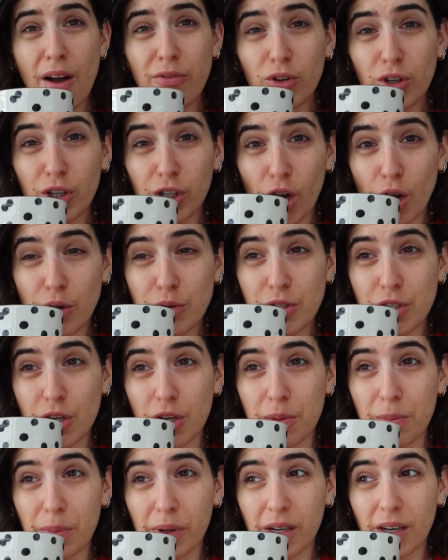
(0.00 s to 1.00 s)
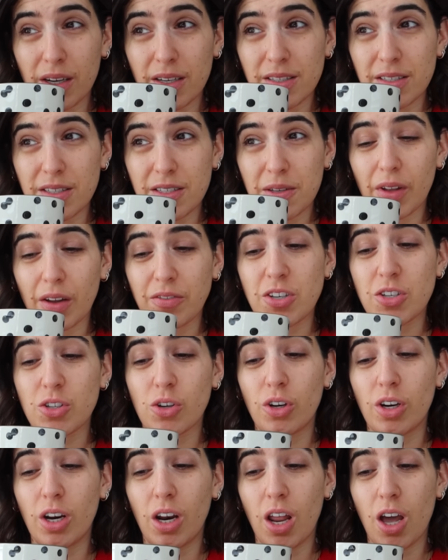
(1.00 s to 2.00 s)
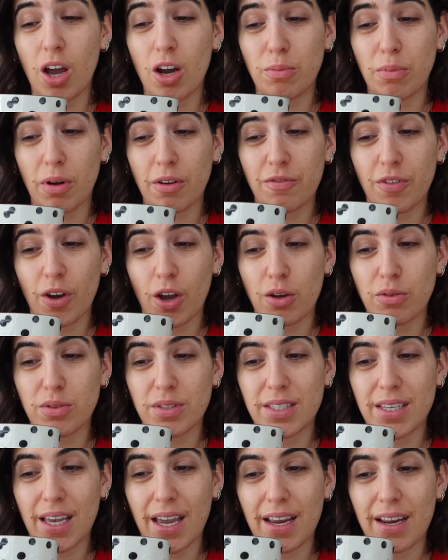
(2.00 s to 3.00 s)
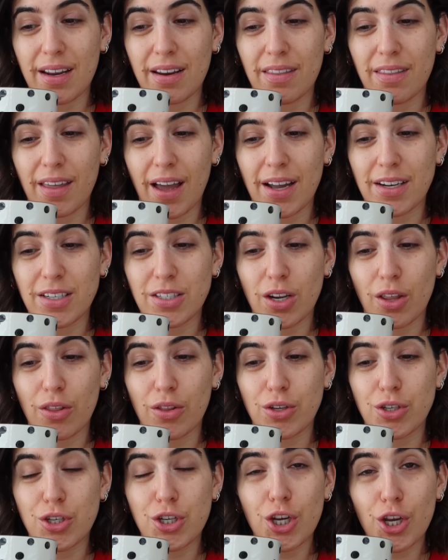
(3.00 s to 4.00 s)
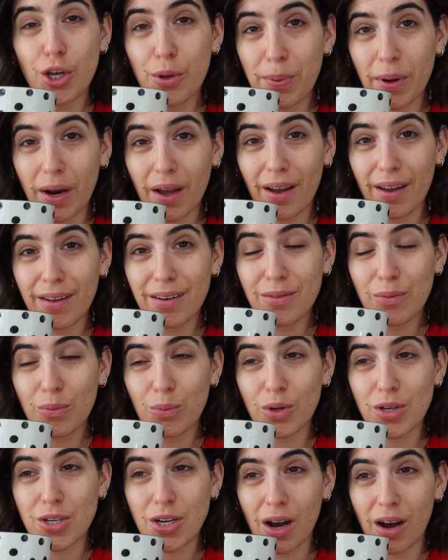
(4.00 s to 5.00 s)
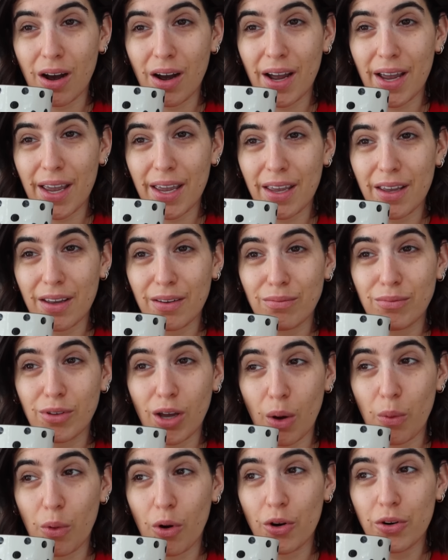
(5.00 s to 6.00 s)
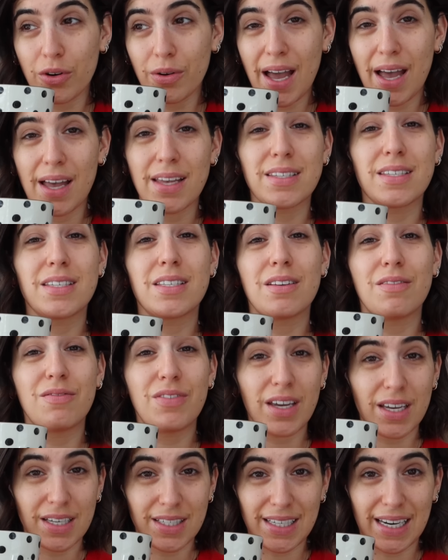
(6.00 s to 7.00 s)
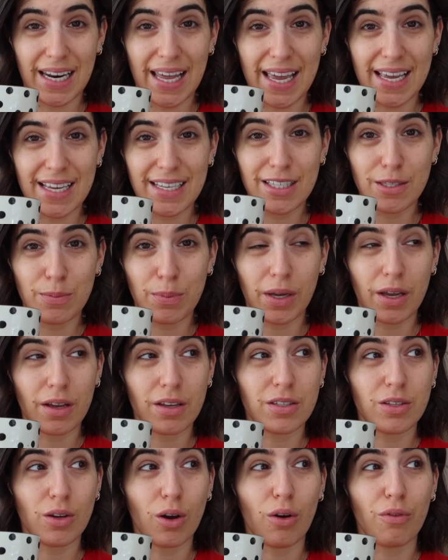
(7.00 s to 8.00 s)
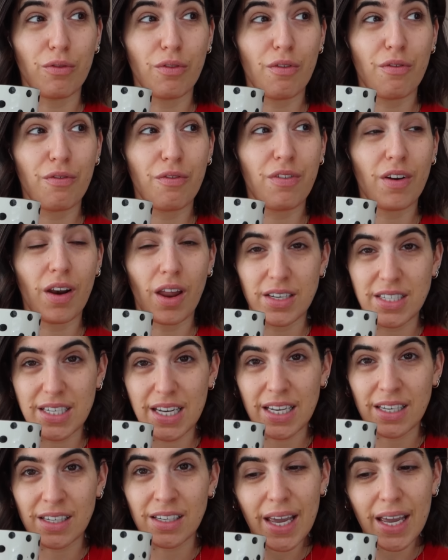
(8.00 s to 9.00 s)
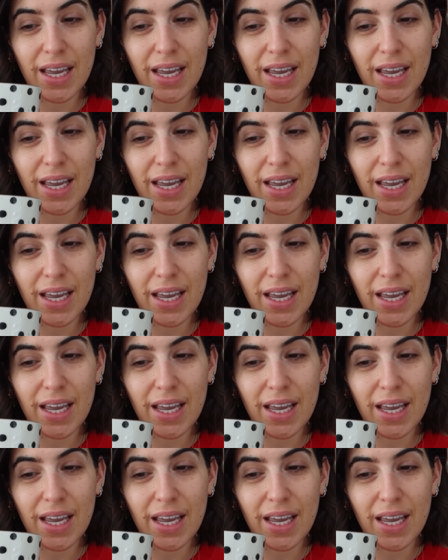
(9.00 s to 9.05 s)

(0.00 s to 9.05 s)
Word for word: I've got to go soon because I have just got an alert on my phone saying that the tube line, which I go on, has severe delays because of flooding.